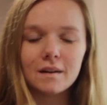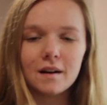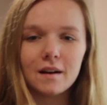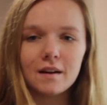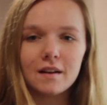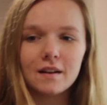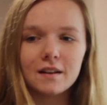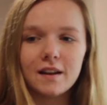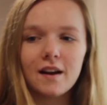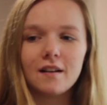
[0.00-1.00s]

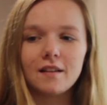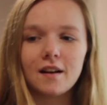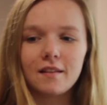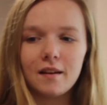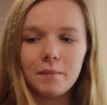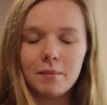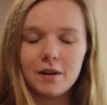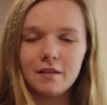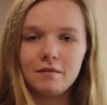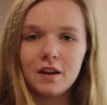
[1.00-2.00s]
Yeah, a lot of them. I
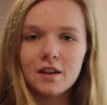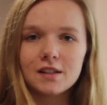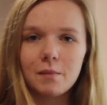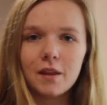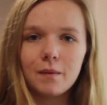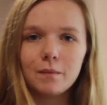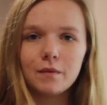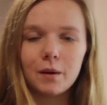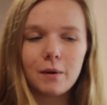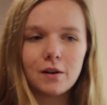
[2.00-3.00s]
mean, some of them,
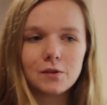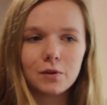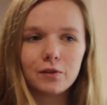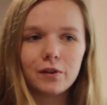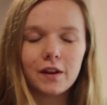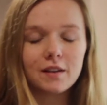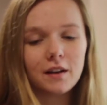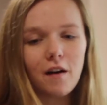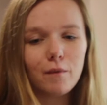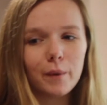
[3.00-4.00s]
their parents work for like the
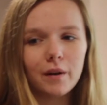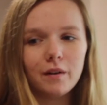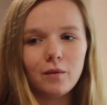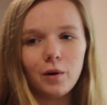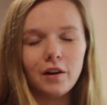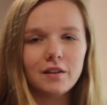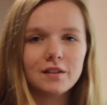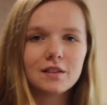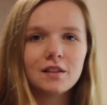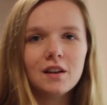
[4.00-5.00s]
government,
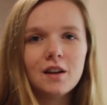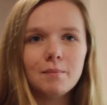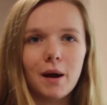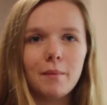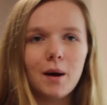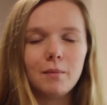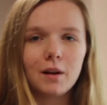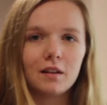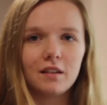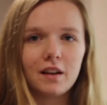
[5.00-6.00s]
whereas my mom
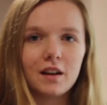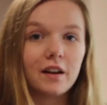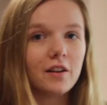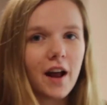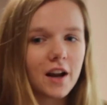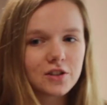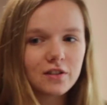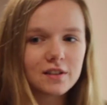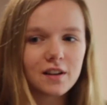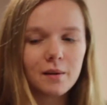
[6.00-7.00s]
got like an
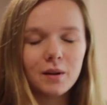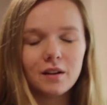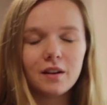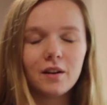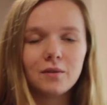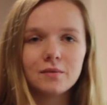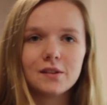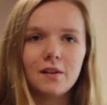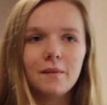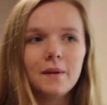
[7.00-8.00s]
international assignment, you know,
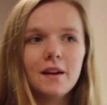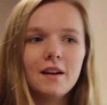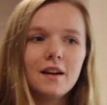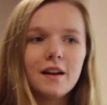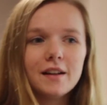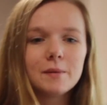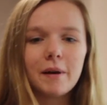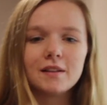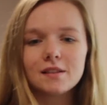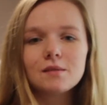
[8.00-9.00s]
so it
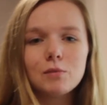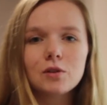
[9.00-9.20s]
depends.